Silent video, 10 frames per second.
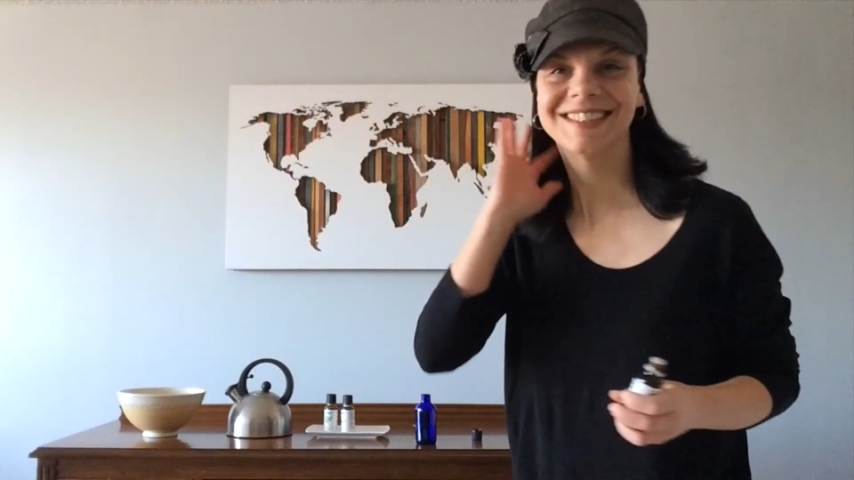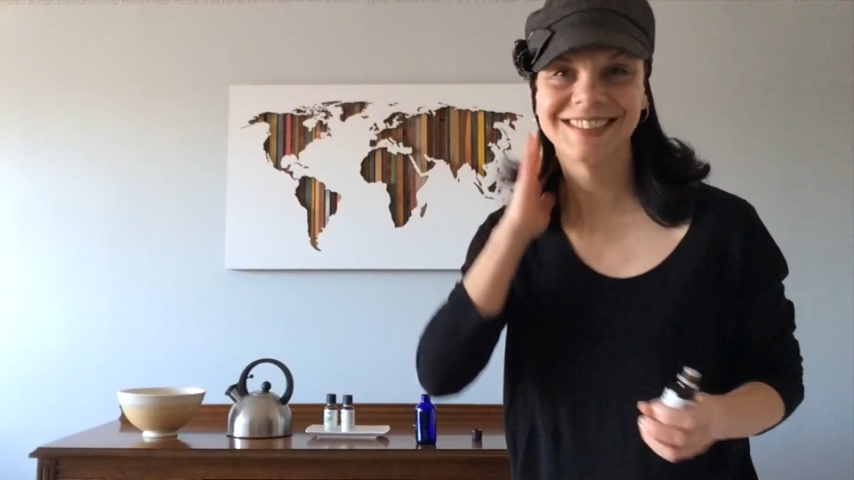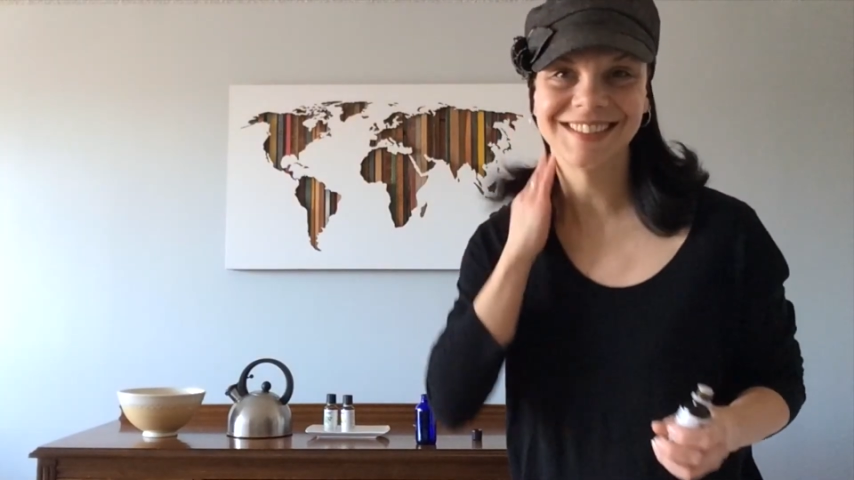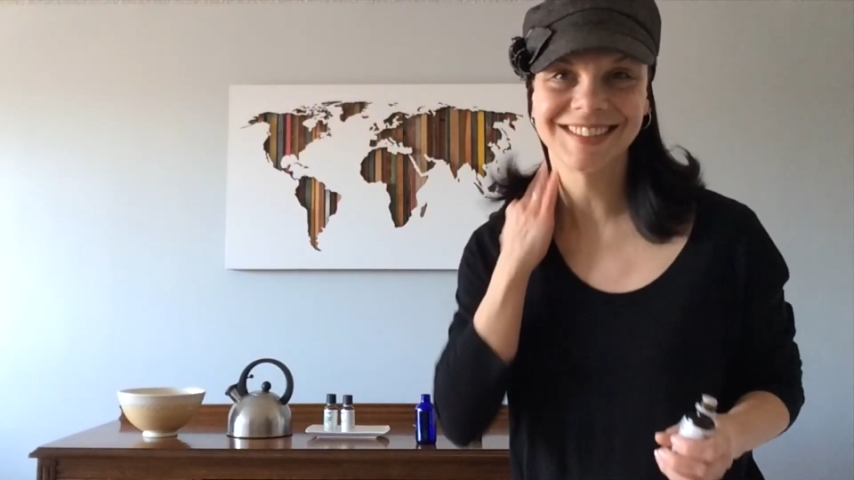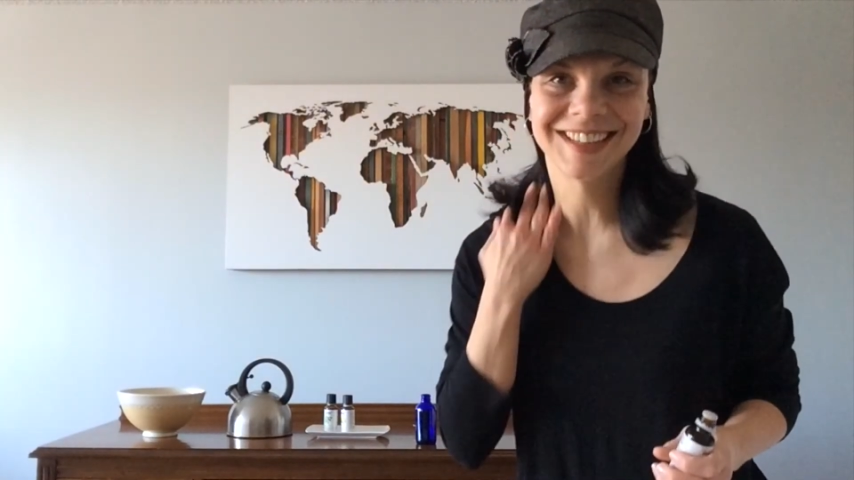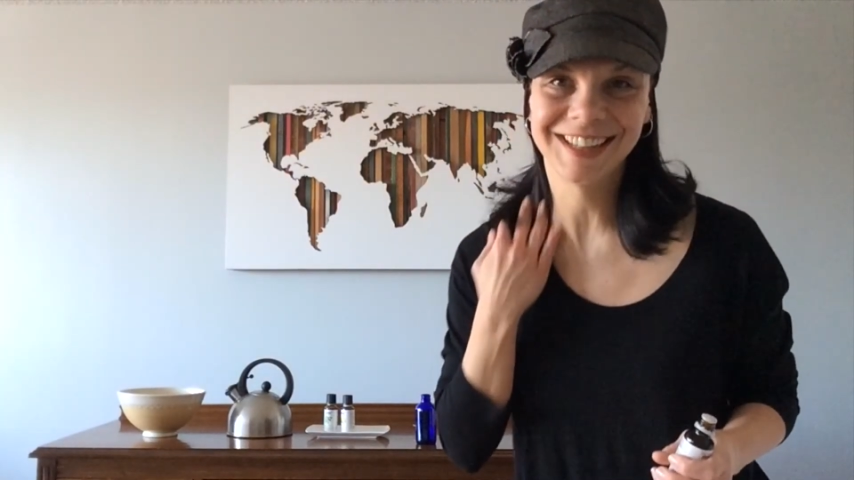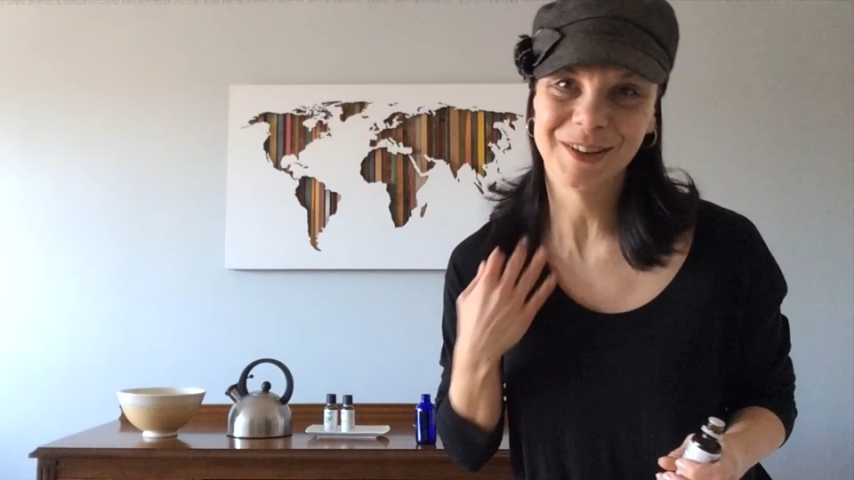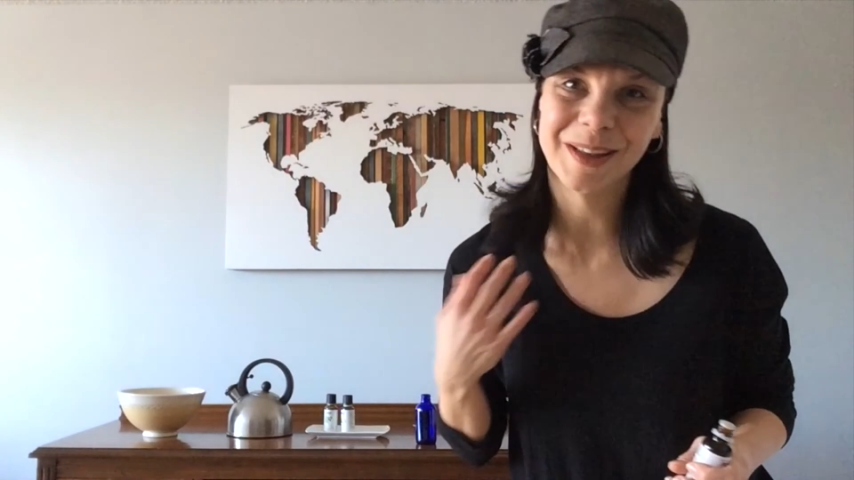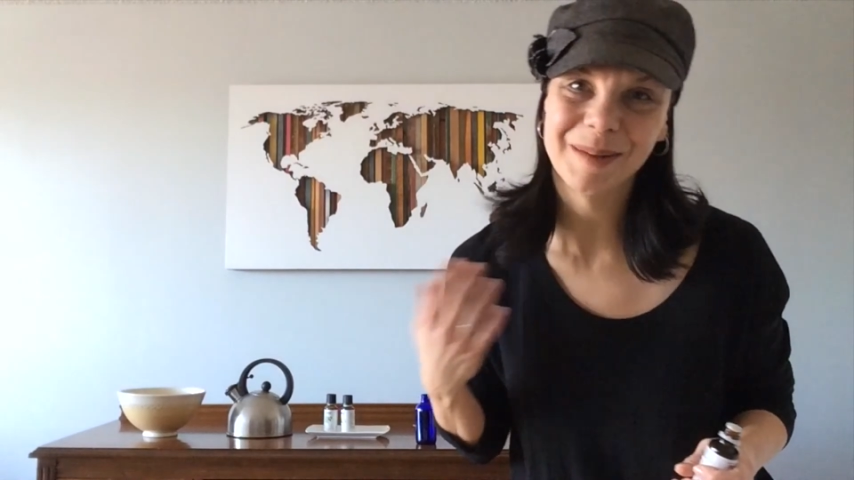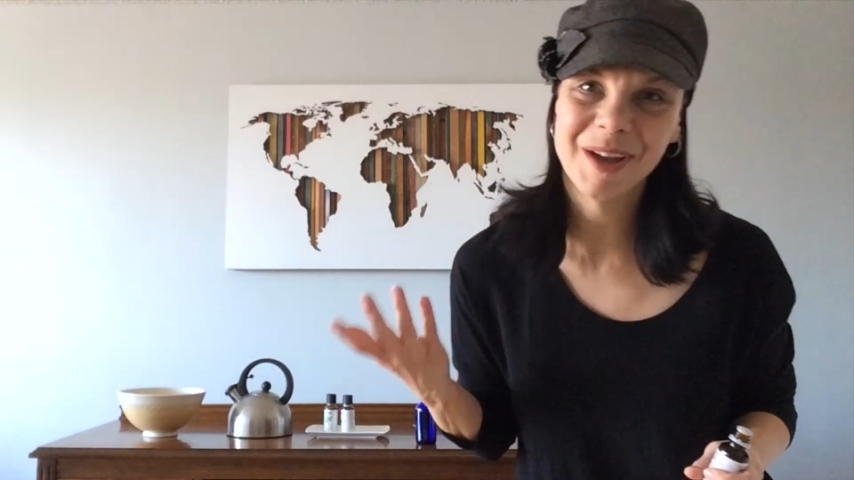This is
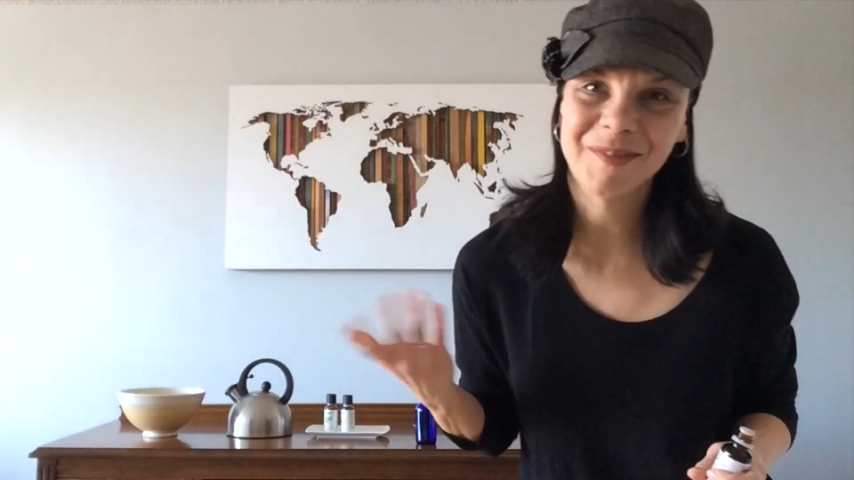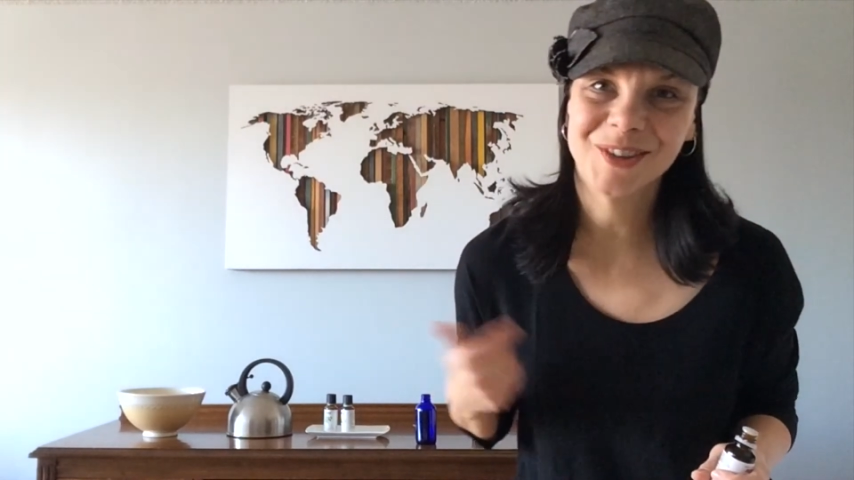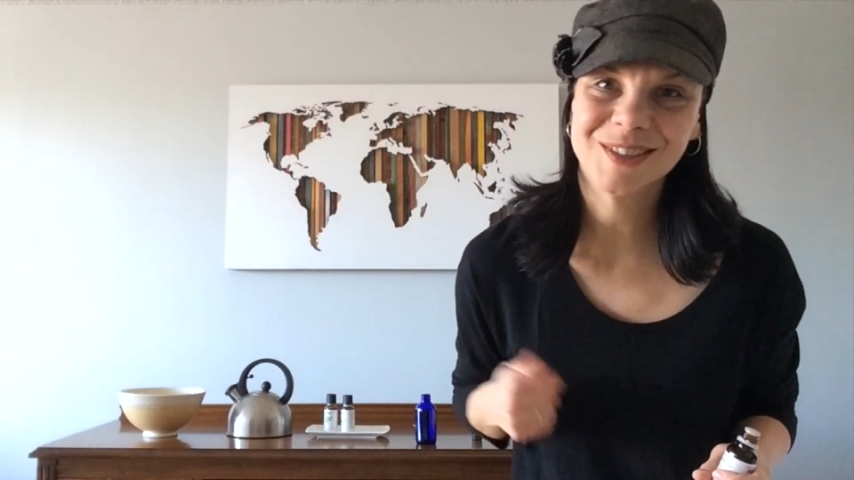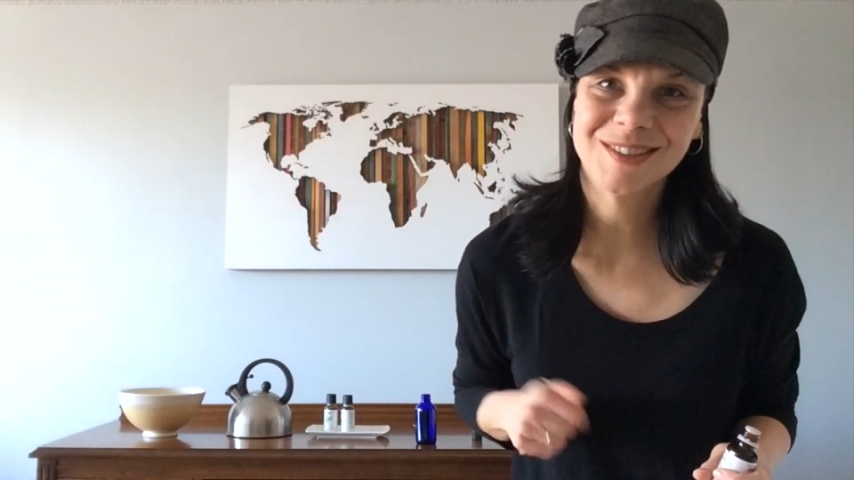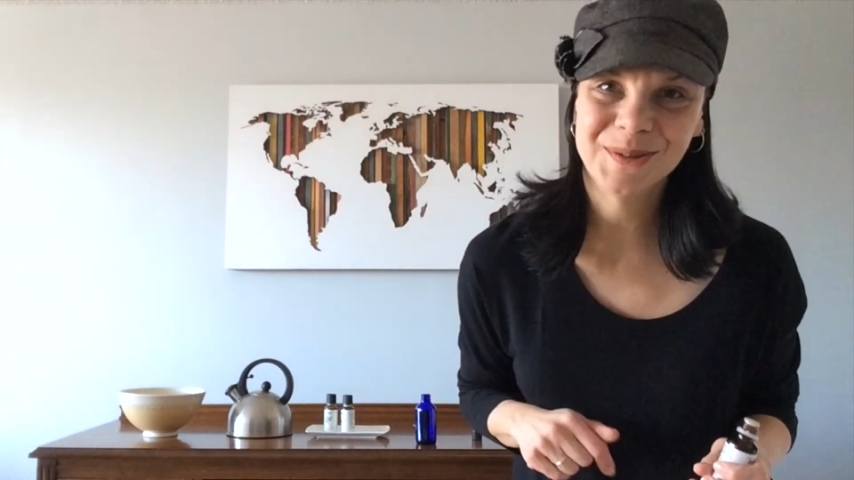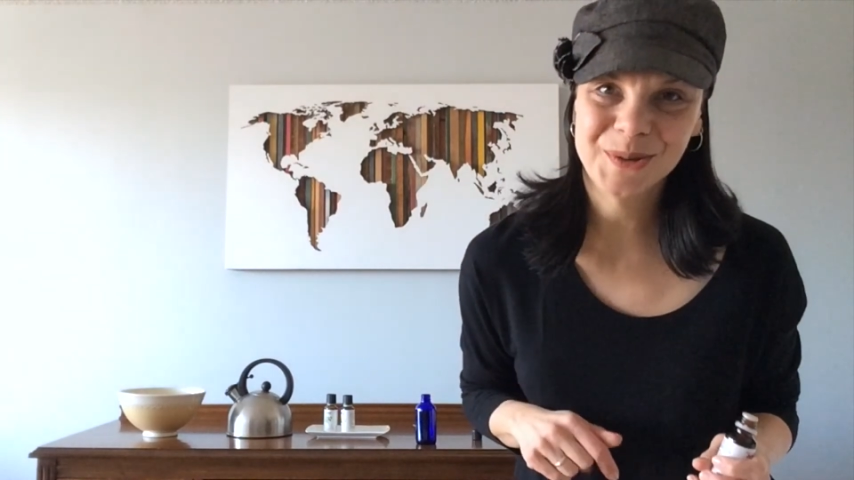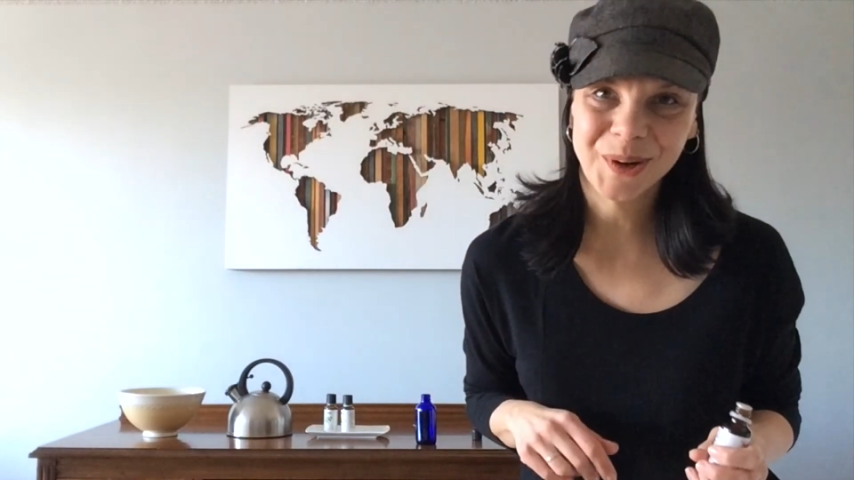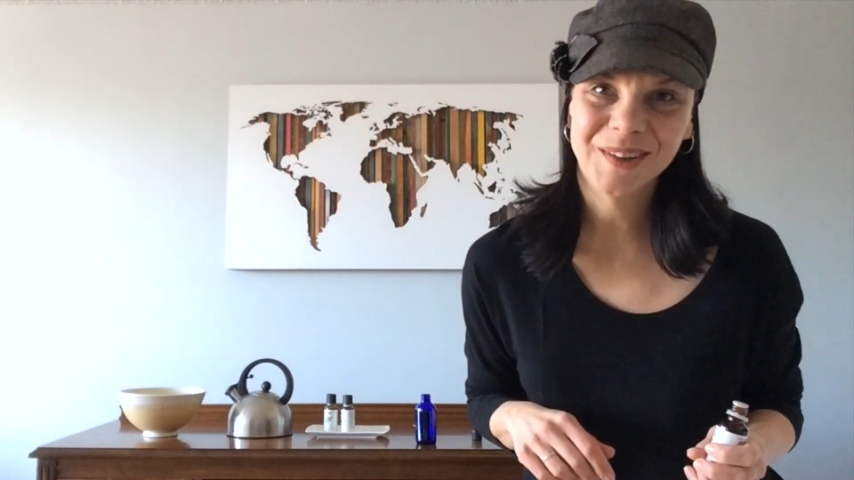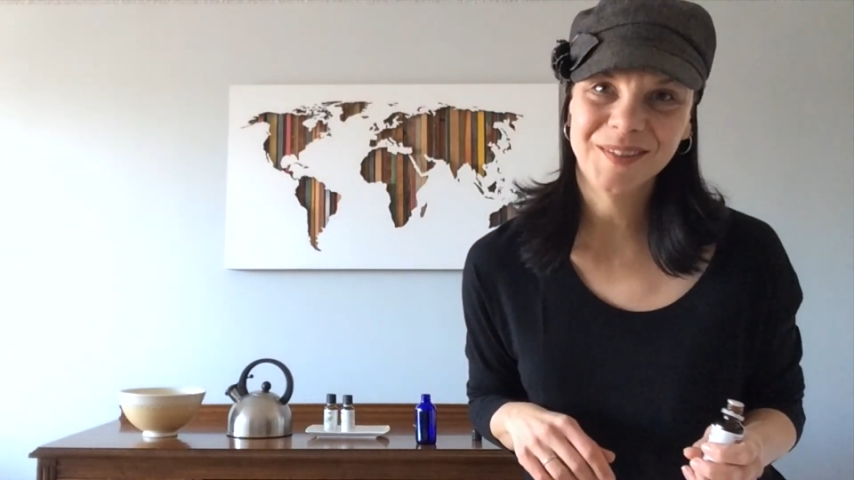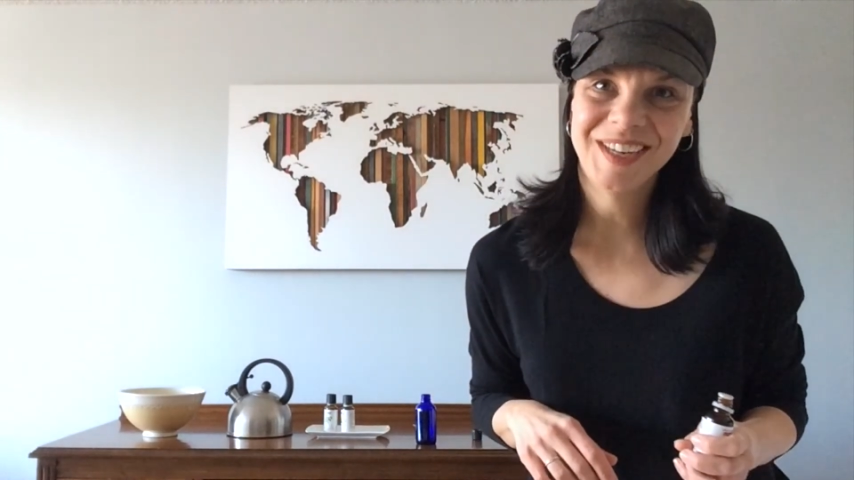clearly my first
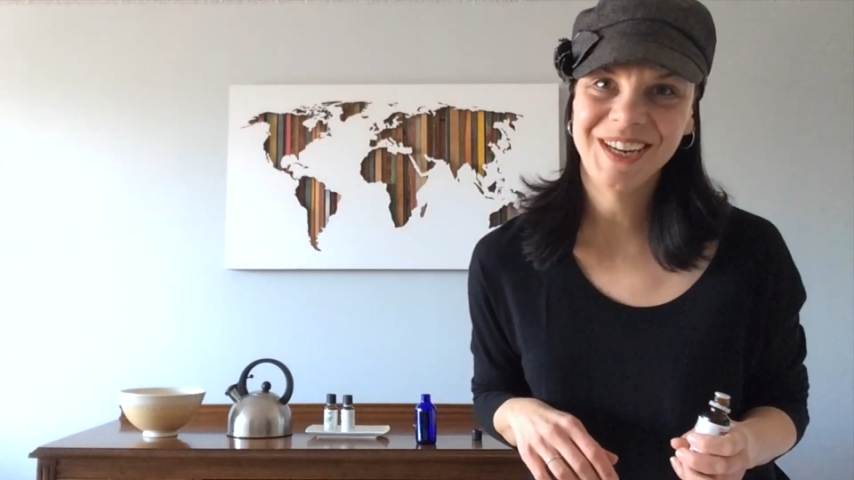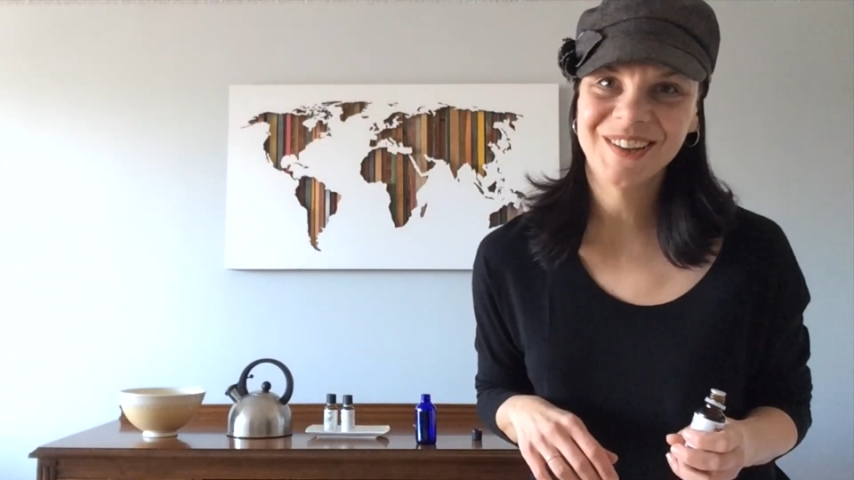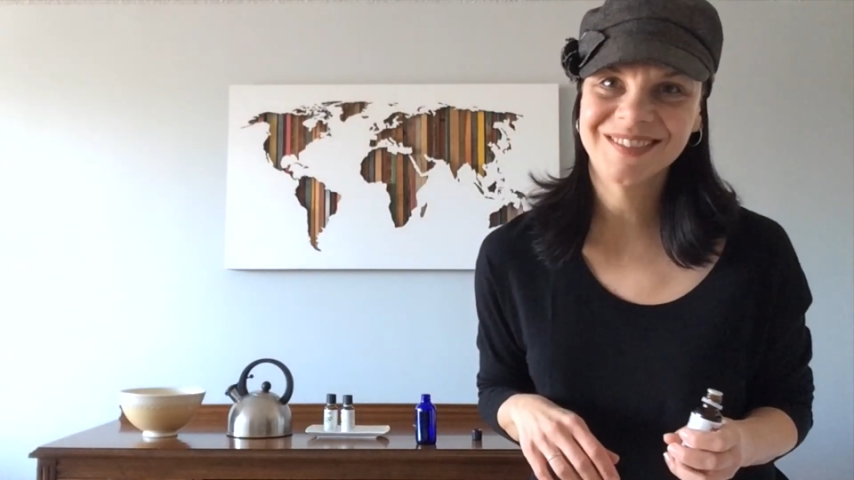tutorial video.